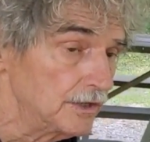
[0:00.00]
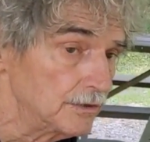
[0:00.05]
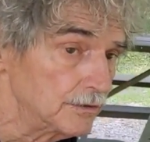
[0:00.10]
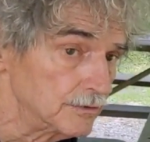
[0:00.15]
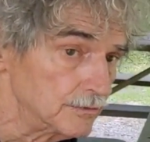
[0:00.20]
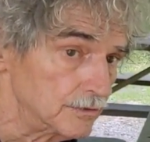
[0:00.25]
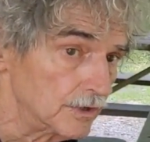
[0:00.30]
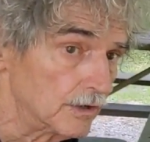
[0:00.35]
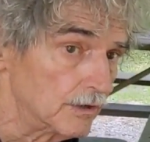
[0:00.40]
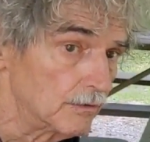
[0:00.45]
You
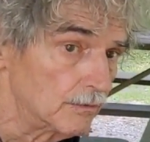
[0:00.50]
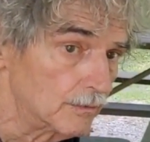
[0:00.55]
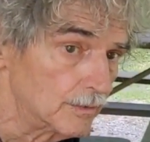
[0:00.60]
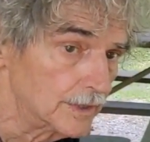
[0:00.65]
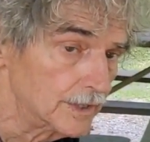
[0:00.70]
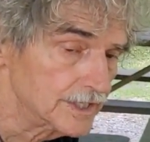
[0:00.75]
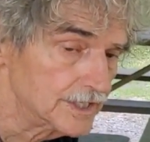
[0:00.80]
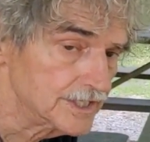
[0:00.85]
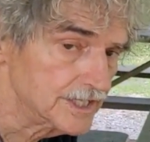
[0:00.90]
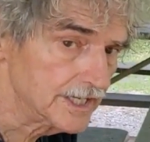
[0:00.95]
don't
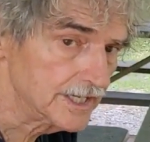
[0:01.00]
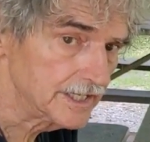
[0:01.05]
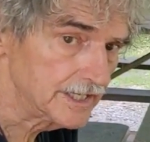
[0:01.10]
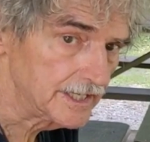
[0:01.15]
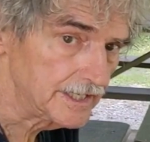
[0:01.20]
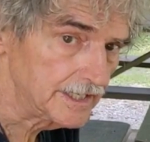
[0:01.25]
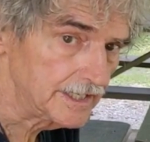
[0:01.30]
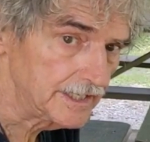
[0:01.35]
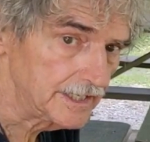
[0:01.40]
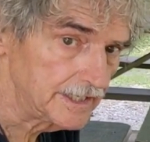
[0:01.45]
want to
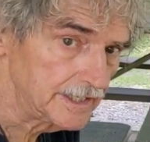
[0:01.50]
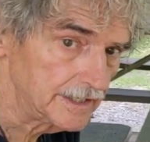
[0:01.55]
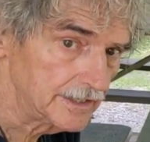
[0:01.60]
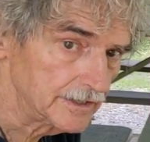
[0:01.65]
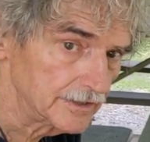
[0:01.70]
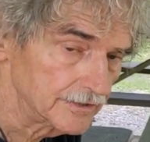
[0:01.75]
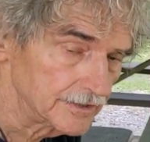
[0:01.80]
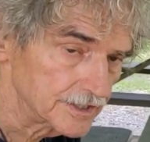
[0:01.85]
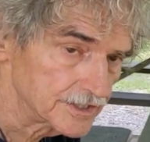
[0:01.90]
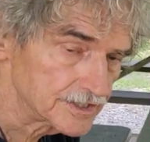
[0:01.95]
take any
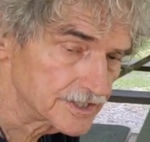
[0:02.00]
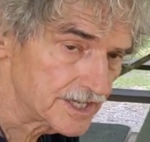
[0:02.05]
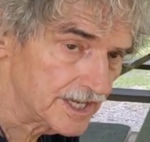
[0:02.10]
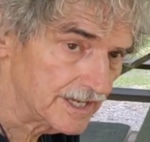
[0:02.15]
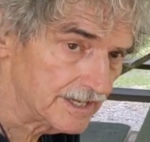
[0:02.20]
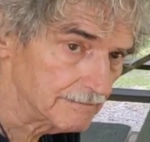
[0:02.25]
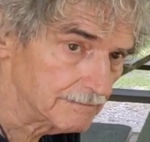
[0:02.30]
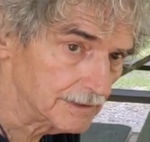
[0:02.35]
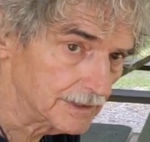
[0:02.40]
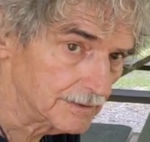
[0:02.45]
gear that's
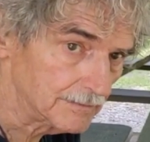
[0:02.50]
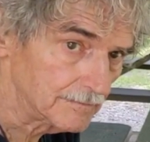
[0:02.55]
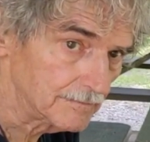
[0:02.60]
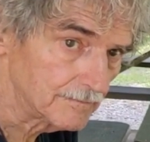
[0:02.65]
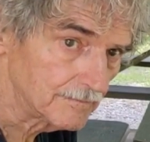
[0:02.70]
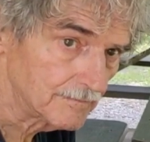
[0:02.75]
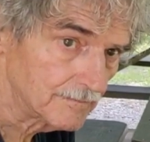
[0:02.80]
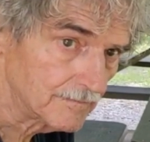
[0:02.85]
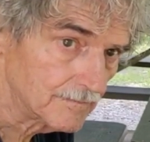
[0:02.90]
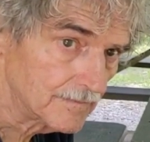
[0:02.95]
camo.
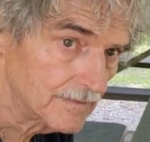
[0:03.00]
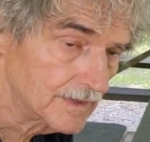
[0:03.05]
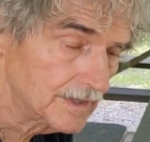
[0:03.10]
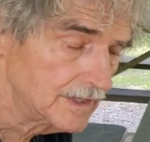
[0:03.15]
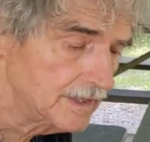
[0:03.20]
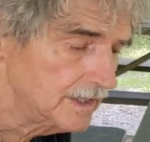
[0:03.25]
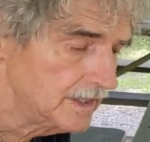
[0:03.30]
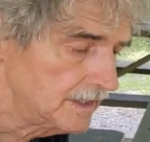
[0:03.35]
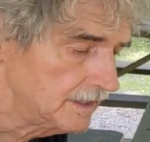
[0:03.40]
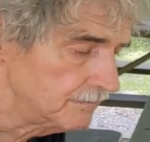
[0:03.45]

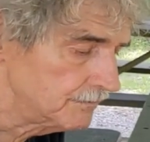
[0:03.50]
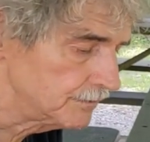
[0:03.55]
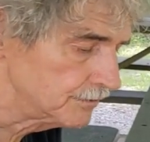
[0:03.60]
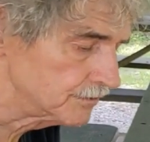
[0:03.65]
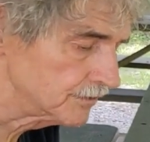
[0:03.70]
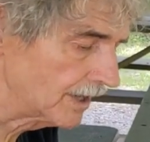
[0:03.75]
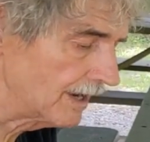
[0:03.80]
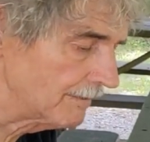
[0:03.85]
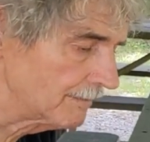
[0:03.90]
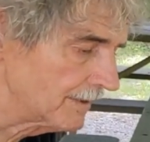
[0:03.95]
If you
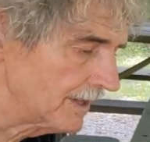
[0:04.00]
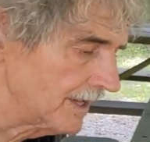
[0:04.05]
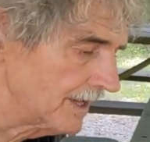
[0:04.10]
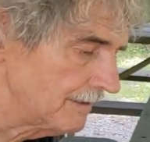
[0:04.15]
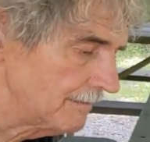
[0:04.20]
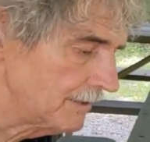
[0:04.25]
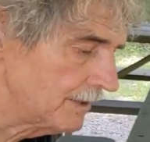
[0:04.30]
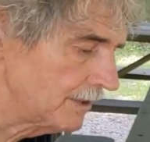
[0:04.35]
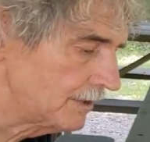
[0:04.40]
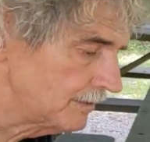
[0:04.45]
drop
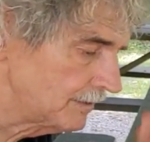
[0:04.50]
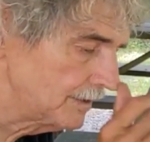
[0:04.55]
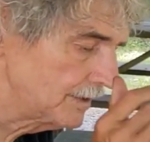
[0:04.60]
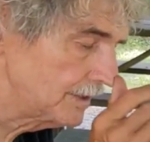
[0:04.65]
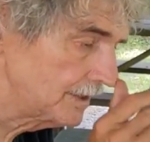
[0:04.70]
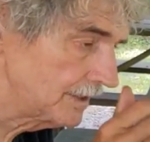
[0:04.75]
camo